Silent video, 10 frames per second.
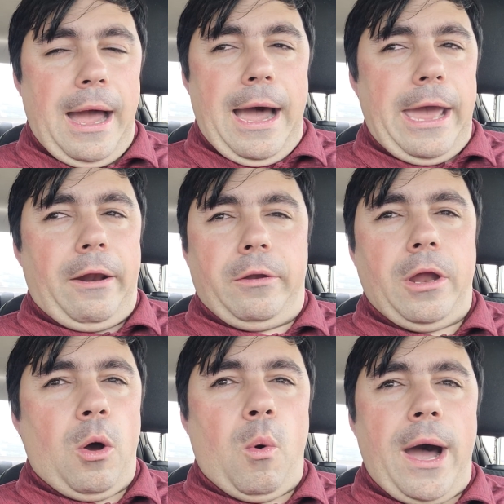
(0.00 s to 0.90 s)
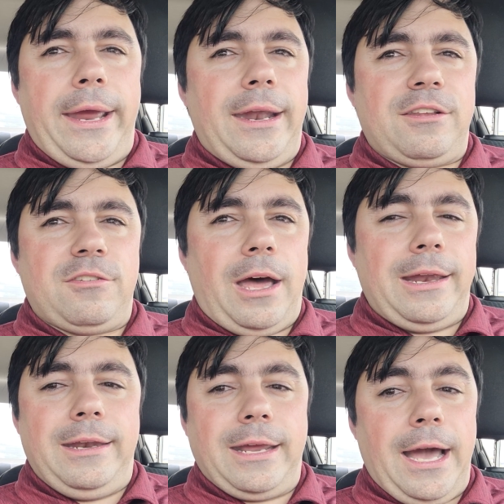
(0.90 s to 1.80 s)
I don't know why that's not
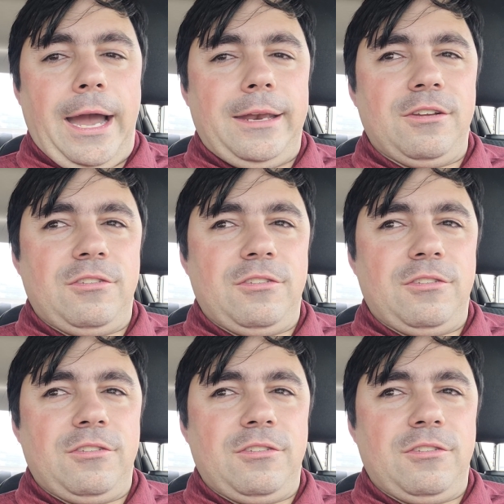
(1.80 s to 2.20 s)
in the guidance.